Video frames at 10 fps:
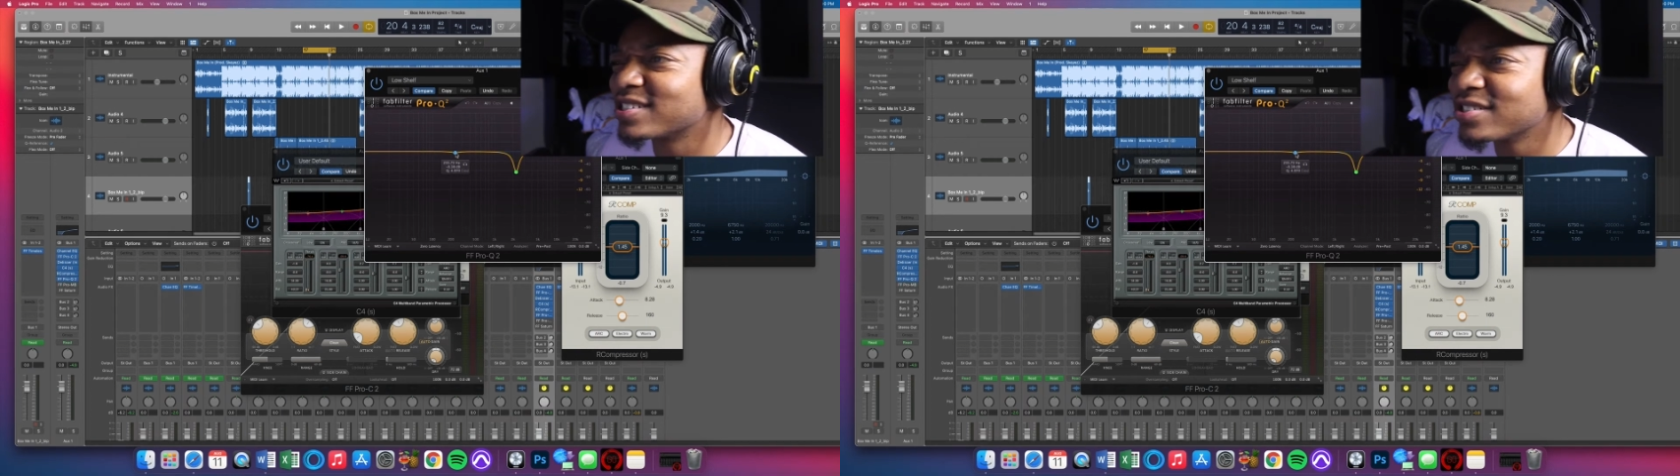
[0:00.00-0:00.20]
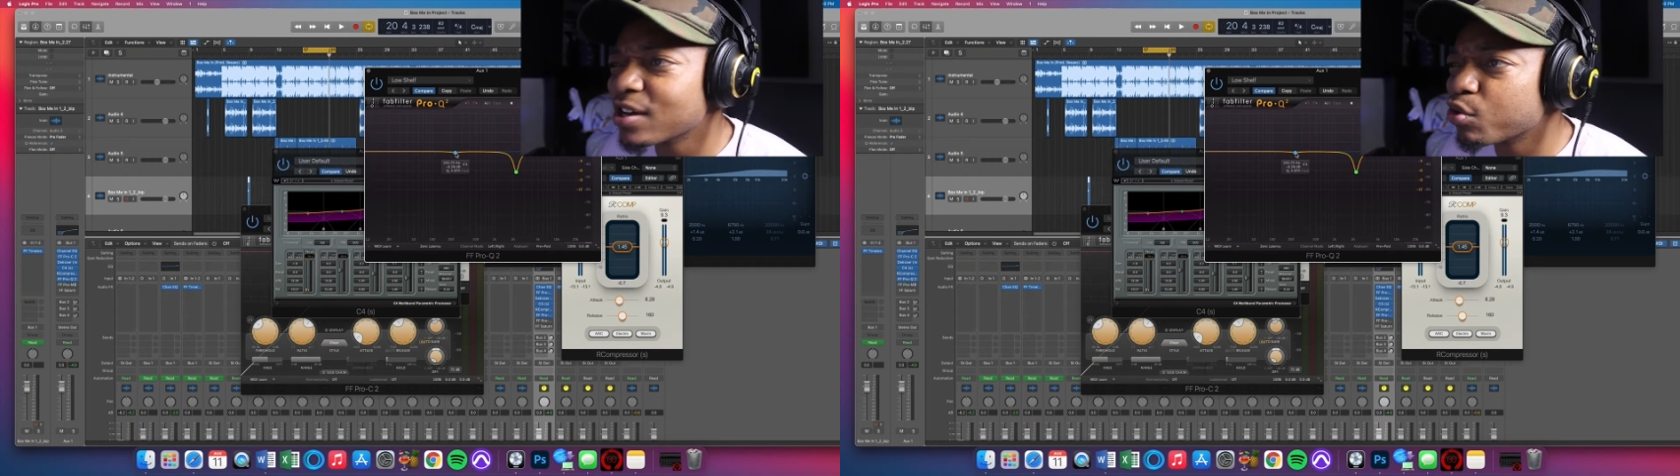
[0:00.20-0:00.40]

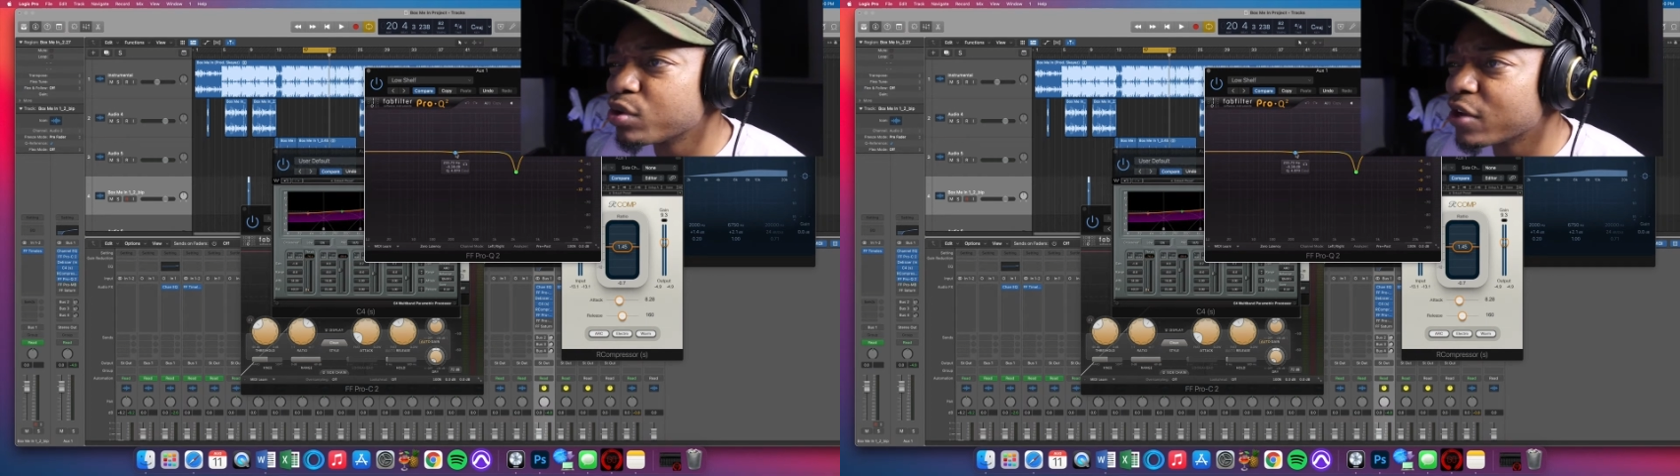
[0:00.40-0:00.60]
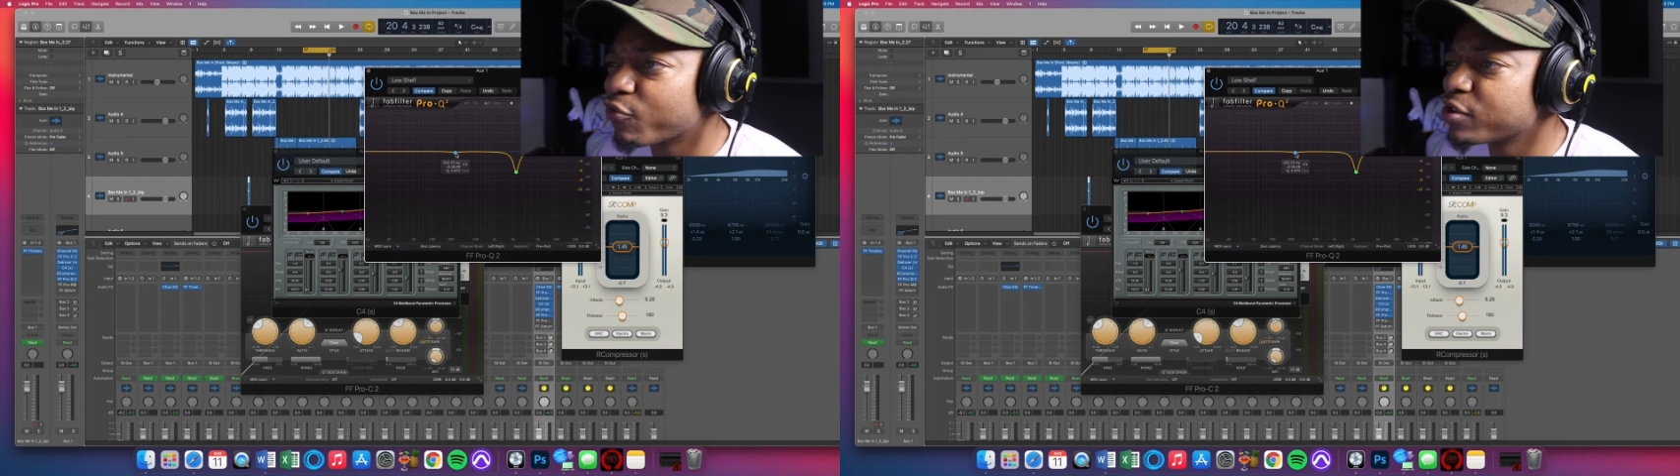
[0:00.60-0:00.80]
subtle
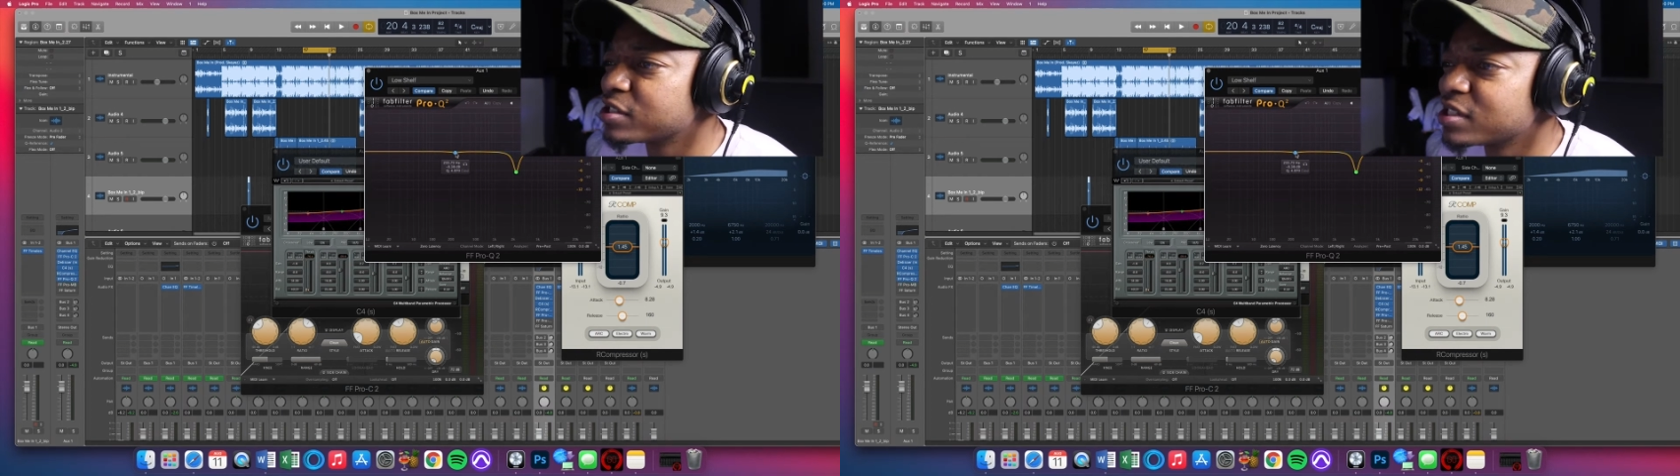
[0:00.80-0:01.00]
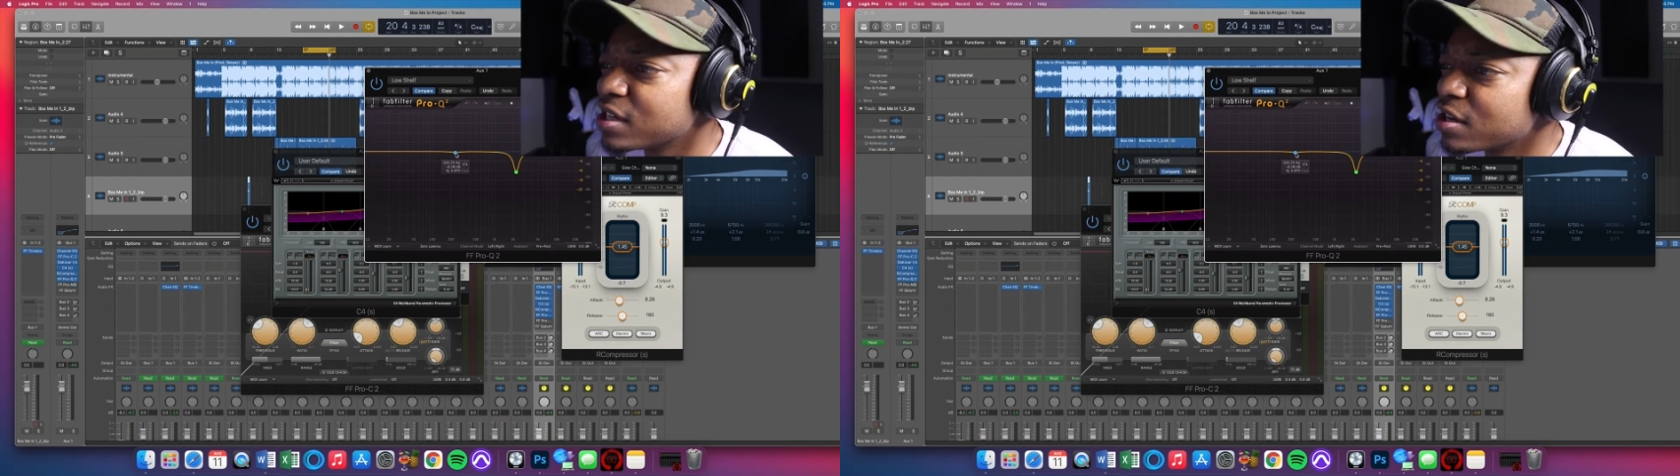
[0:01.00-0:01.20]

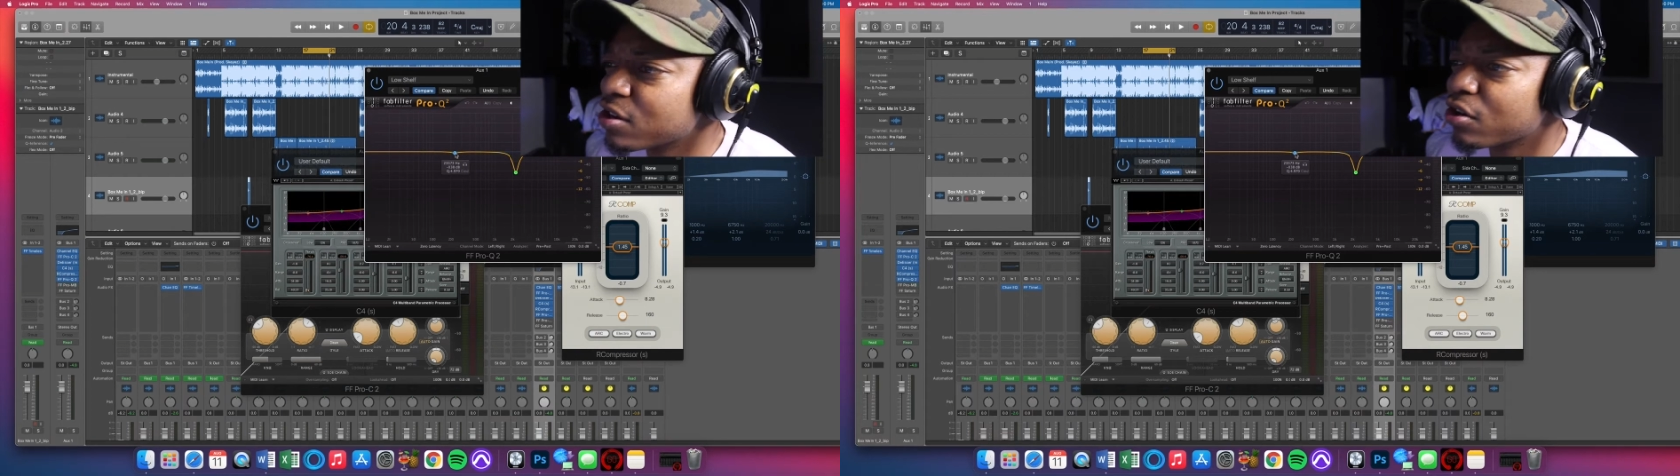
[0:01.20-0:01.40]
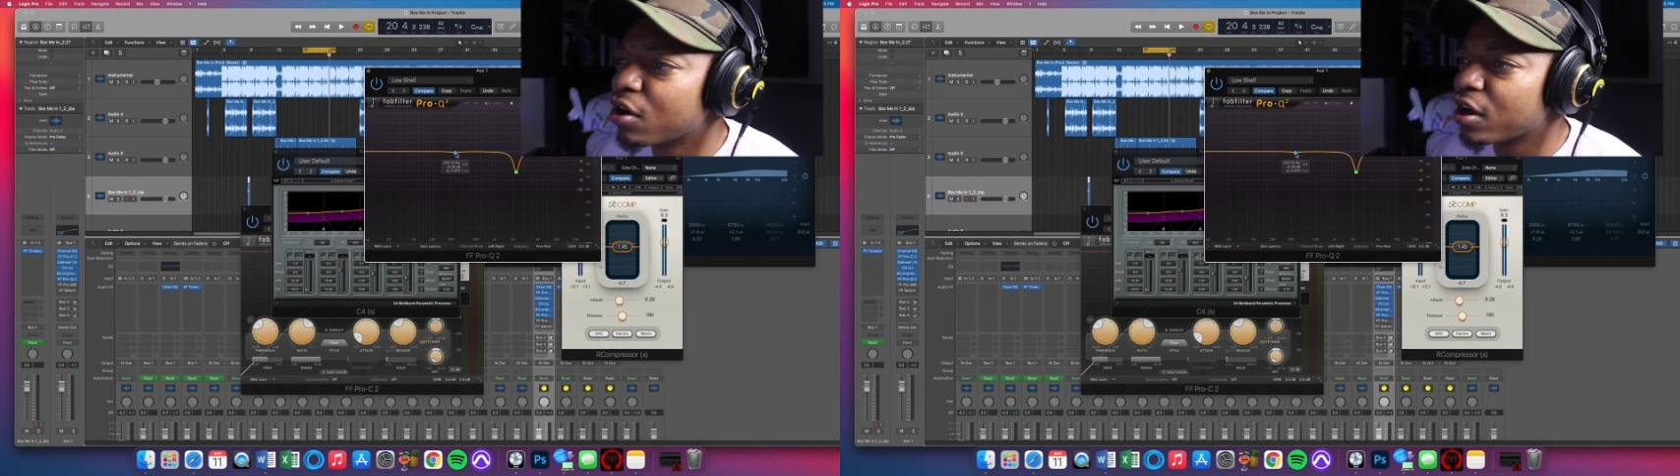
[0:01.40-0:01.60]
difference here